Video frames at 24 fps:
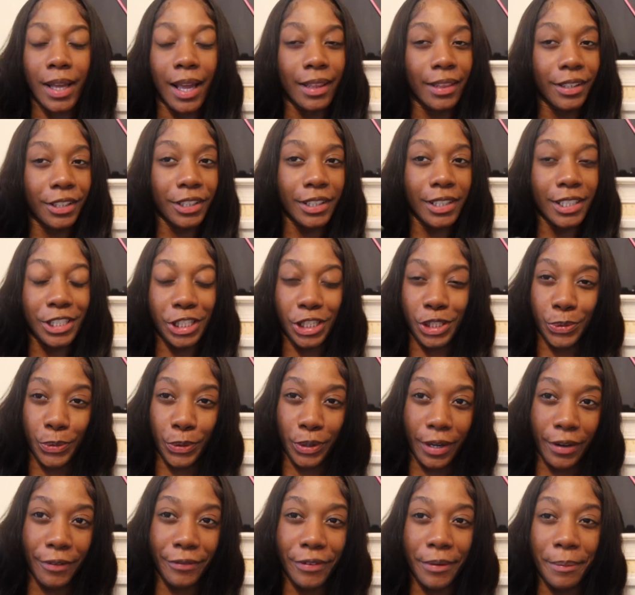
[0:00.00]
i literally just
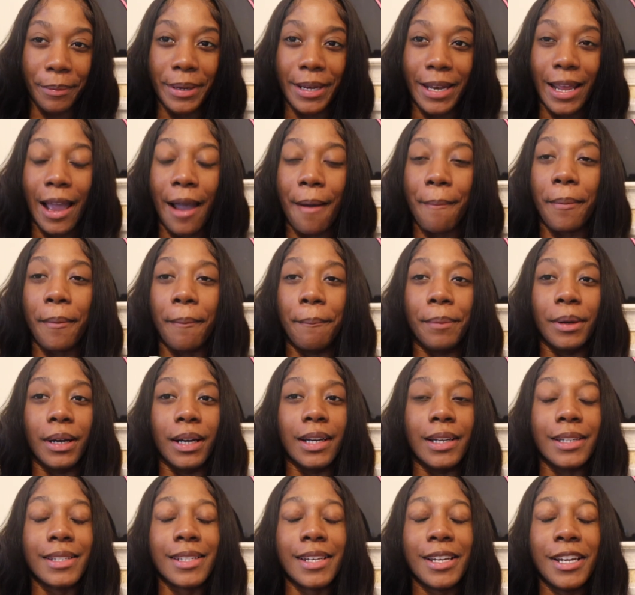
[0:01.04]
woke up from a nap
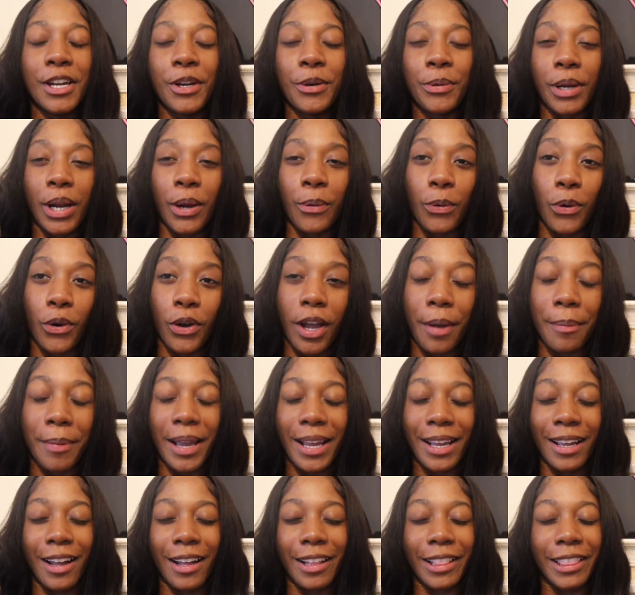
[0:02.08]
but when i woke up
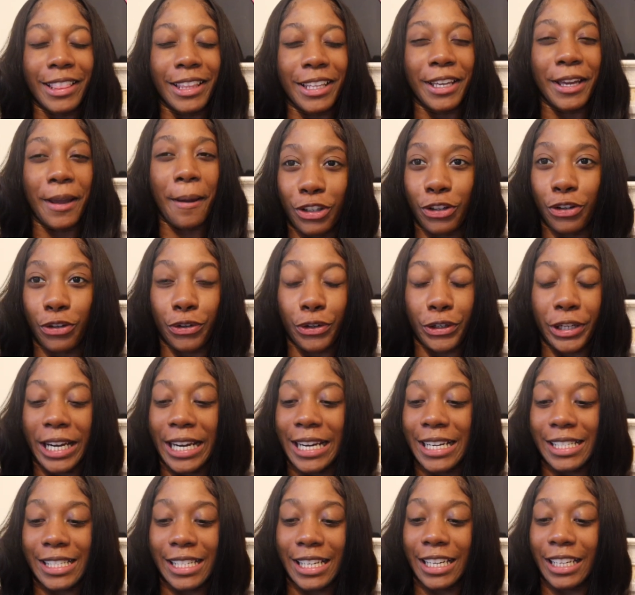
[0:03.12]
i got the
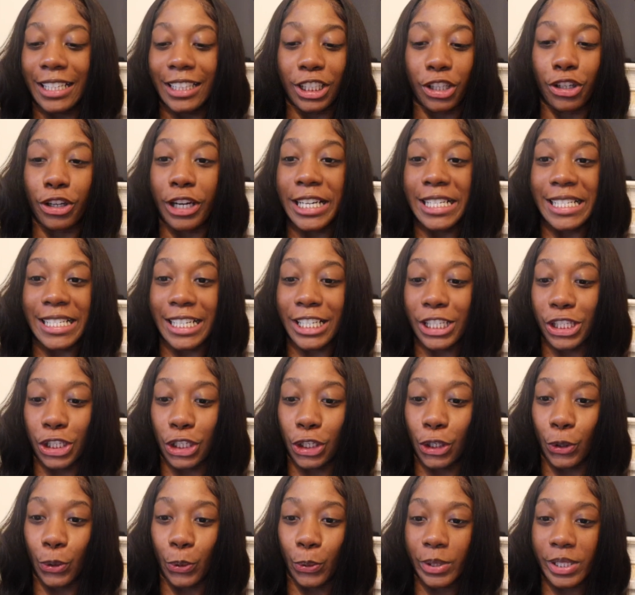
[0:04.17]
crazy the craziest
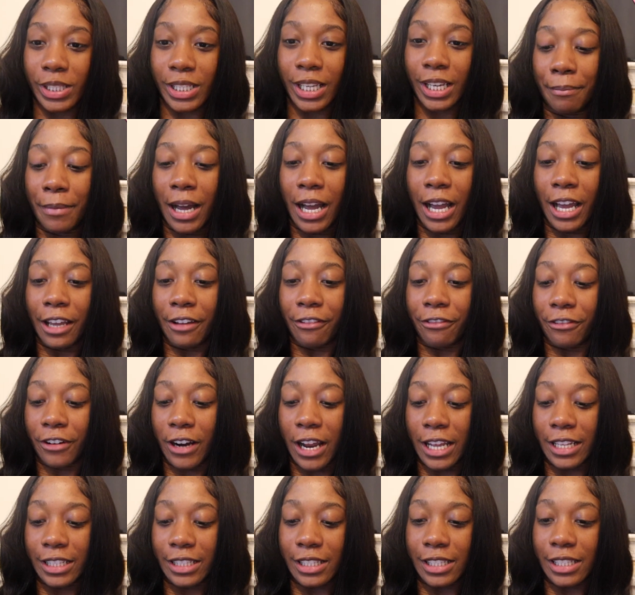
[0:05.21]
news my
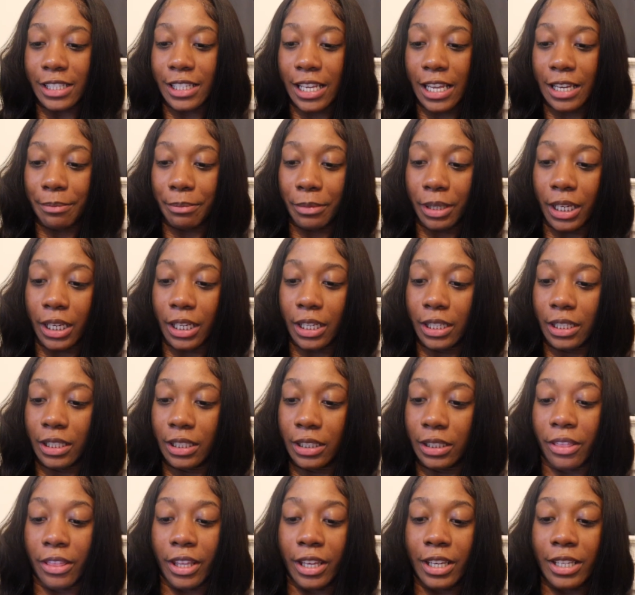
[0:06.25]
friend sent me
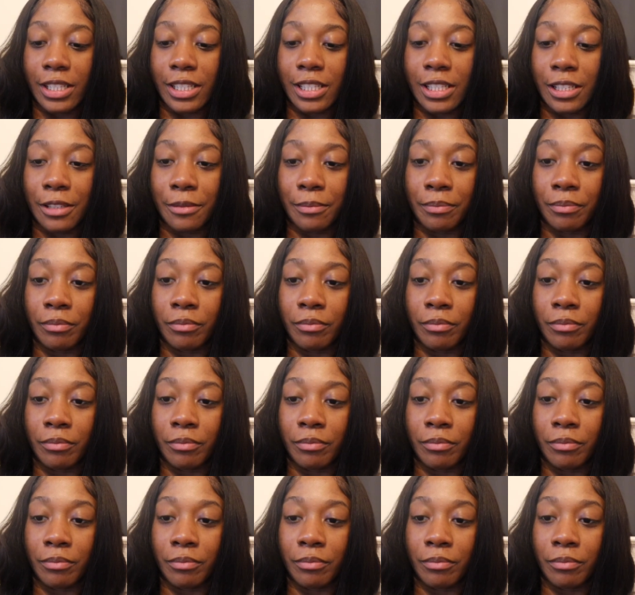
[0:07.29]
this